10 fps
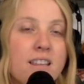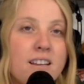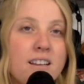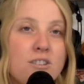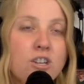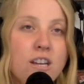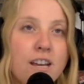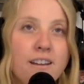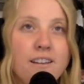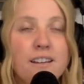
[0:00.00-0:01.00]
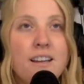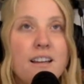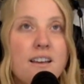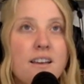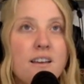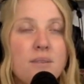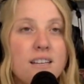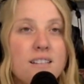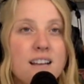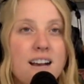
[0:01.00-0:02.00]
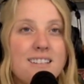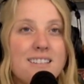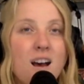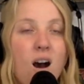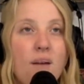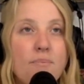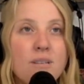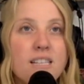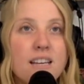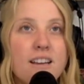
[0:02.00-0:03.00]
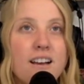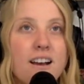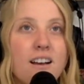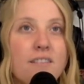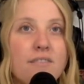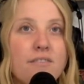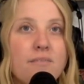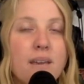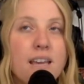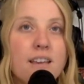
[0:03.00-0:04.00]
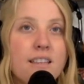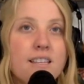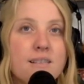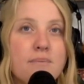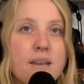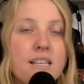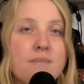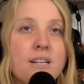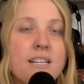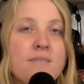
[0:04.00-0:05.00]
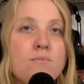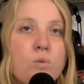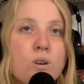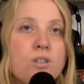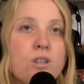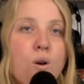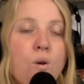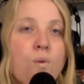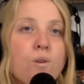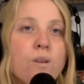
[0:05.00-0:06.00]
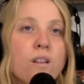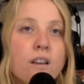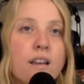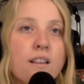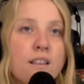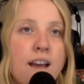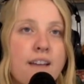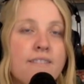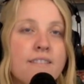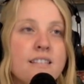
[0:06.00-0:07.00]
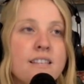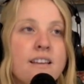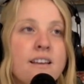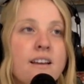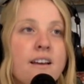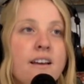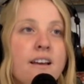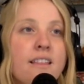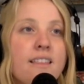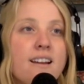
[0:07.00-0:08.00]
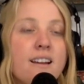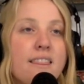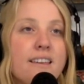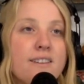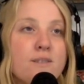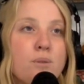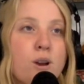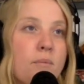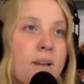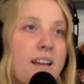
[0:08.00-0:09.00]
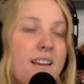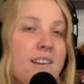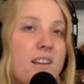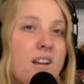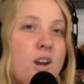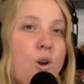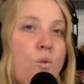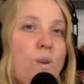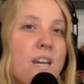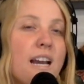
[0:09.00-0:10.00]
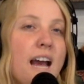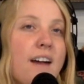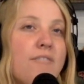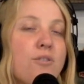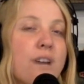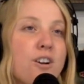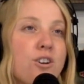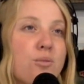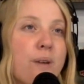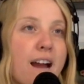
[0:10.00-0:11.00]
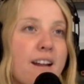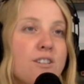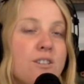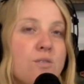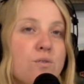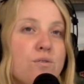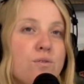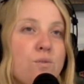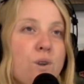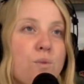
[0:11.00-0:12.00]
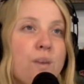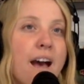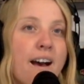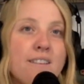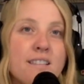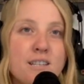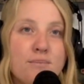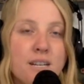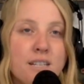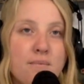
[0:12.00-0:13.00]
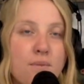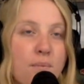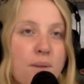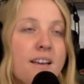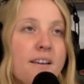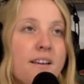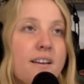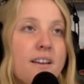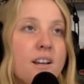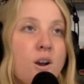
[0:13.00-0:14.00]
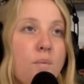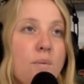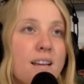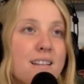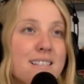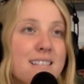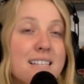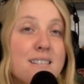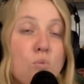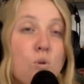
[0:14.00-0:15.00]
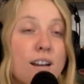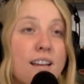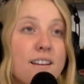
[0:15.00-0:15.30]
to shit because that's the opposite of being in this space. But it's more so when we look at life and see that nothing is permanent, we can have greater gratitude for what we have in this present moment, you know, because this morning